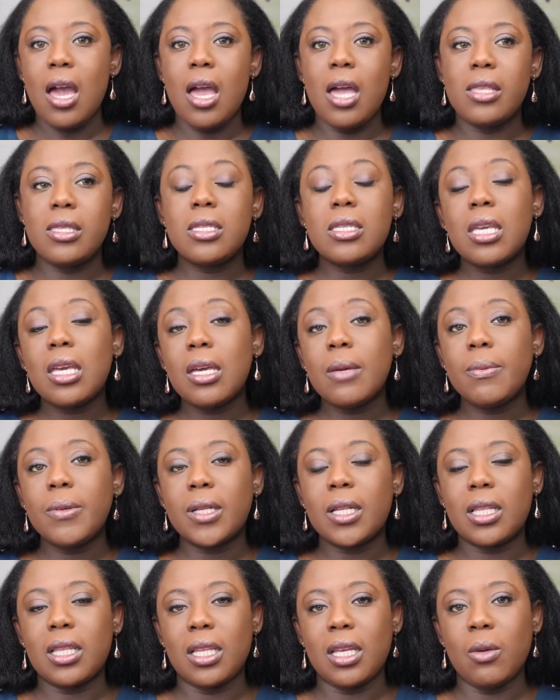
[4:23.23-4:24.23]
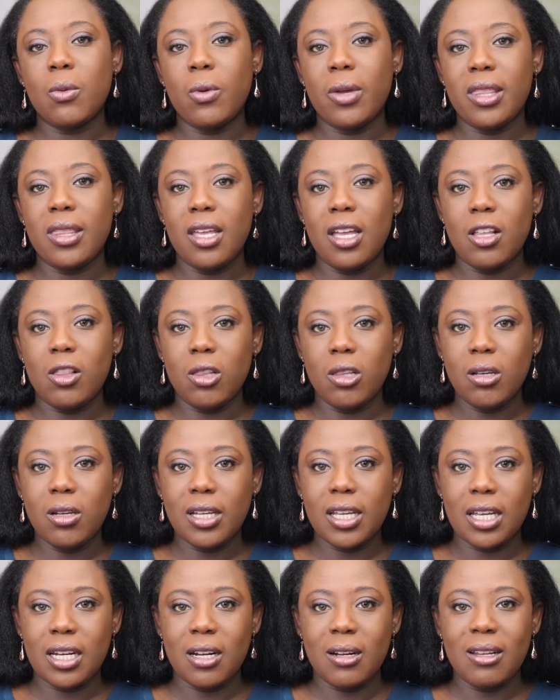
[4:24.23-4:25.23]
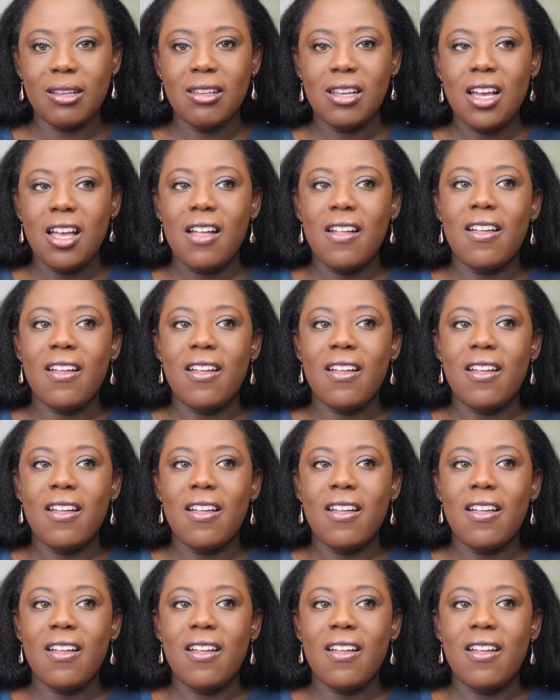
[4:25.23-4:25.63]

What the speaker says: And typically when they look at it,